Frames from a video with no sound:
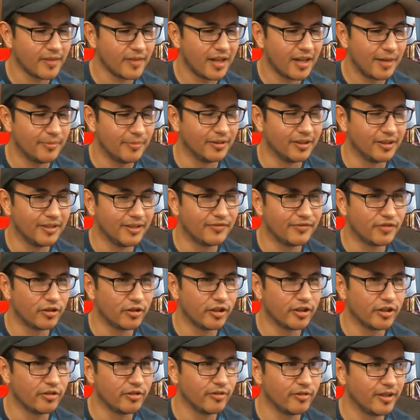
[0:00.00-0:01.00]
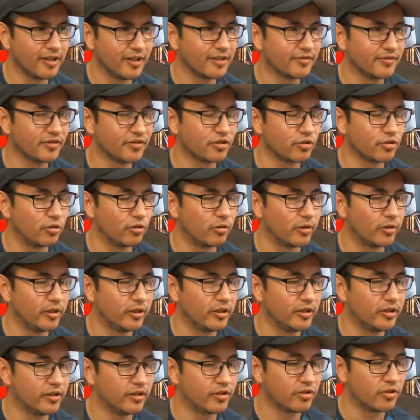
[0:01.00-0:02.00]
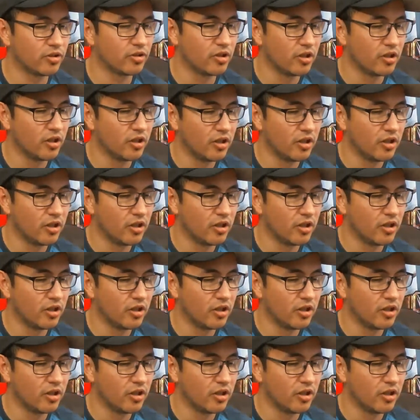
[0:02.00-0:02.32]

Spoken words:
I believe, 32 gigs of storage,